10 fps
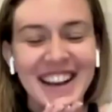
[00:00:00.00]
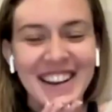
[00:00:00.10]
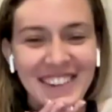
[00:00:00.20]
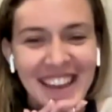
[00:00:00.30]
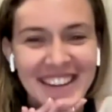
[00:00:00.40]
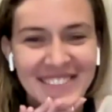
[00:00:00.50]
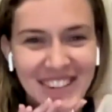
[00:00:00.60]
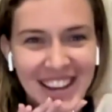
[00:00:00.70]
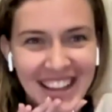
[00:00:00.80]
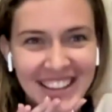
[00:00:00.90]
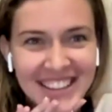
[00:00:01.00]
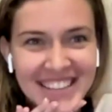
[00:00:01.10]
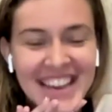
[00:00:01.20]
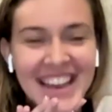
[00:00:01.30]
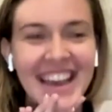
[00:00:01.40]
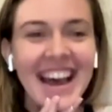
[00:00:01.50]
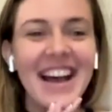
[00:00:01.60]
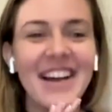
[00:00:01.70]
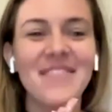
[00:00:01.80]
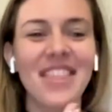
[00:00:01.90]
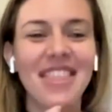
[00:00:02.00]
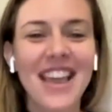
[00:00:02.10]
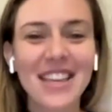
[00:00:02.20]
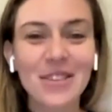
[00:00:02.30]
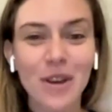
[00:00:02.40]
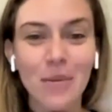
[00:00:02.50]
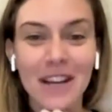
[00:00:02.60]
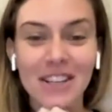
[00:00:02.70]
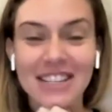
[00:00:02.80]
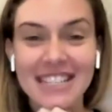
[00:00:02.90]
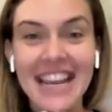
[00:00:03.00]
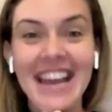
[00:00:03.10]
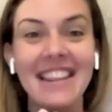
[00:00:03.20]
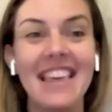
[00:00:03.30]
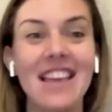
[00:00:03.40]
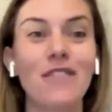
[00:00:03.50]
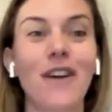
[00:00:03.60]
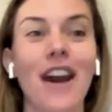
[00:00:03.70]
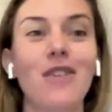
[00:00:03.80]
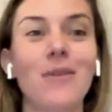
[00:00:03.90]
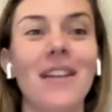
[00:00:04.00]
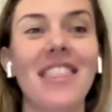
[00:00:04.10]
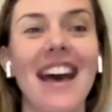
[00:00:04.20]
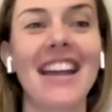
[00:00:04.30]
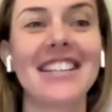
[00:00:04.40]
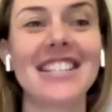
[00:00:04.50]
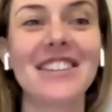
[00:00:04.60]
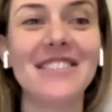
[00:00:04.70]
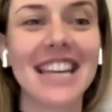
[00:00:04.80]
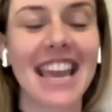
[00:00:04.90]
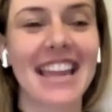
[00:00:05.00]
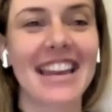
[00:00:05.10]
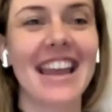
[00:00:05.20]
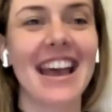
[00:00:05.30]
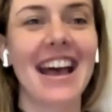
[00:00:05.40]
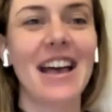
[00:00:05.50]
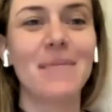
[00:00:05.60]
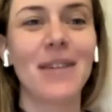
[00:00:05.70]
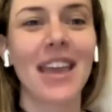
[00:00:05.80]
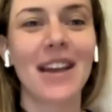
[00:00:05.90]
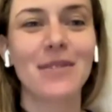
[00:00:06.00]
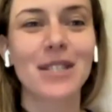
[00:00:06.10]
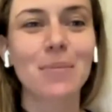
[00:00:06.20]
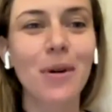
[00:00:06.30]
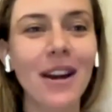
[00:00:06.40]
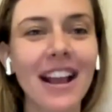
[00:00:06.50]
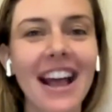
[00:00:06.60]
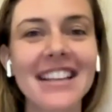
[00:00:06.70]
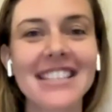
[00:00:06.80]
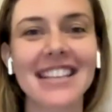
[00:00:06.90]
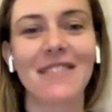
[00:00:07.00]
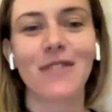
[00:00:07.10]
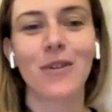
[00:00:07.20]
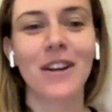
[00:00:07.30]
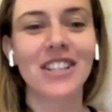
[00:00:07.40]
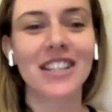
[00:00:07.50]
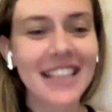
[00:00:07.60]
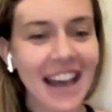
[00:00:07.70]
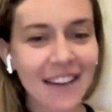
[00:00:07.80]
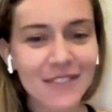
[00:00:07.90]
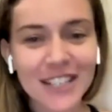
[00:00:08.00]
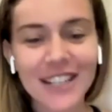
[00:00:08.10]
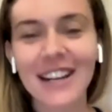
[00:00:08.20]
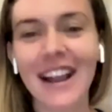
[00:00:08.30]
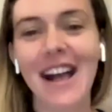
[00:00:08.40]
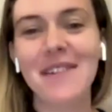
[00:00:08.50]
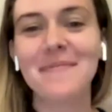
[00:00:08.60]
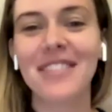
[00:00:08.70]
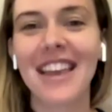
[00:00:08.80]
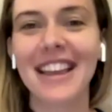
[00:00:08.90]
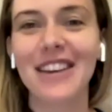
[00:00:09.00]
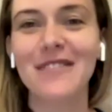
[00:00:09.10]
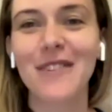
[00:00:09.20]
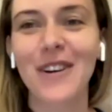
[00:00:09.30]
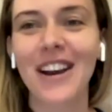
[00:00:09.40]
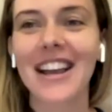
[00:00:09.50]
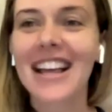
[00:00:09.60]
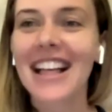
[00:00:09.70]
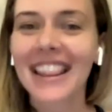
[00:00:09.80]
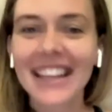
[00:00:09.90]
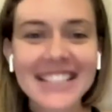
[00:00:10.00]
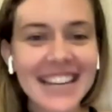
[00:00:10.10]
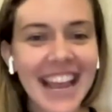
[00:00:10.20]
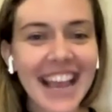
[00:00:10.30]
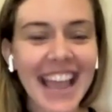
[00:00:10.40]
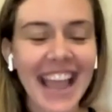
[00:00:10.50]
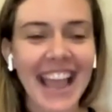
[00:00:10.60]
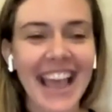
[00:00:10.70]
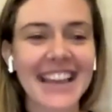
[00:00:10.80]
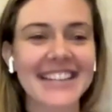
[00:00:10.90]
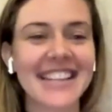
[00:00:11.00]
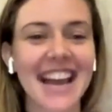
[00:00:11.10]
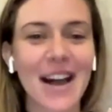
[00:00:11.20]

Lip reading: All right. Well, thank you so much, Dan. Thank you for everyone that tuned in and was supporting us. And if you're watching this after, thank you for listening. And